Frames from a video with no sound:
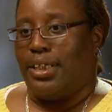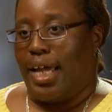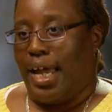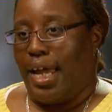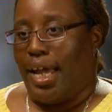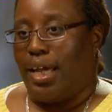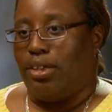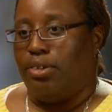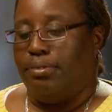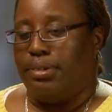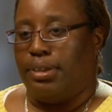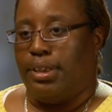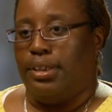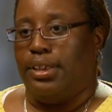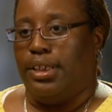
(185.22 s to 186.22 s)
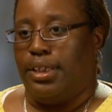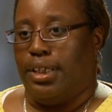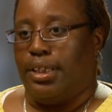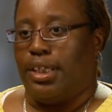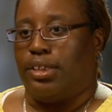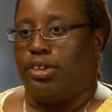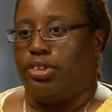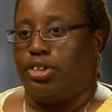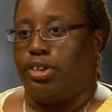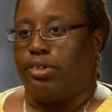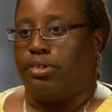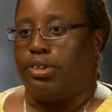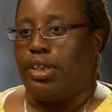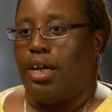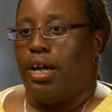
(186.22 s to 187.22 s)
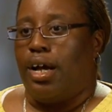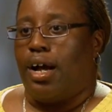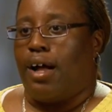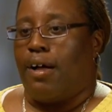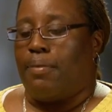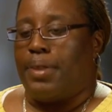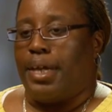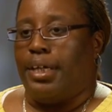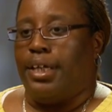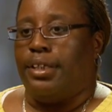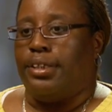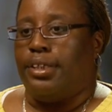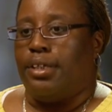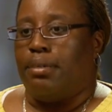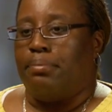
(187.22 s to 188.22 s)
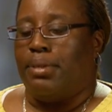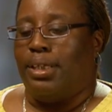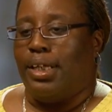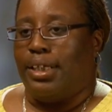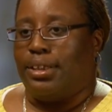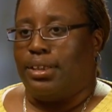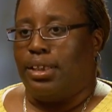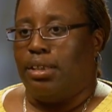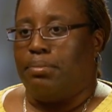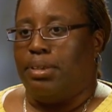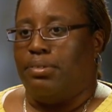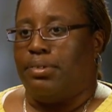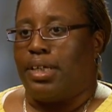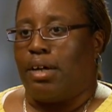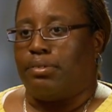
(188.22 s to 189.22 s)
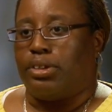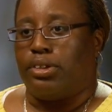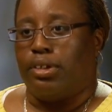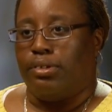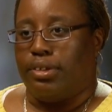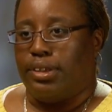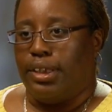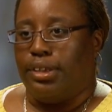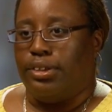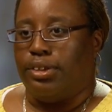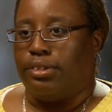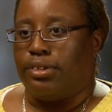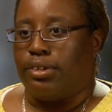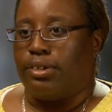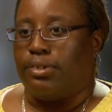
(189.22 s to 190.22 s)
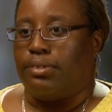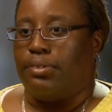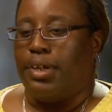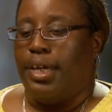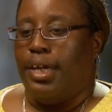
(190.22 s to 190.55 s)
dad who was the deacon at the church that ended up molesting me when I was 13 years old.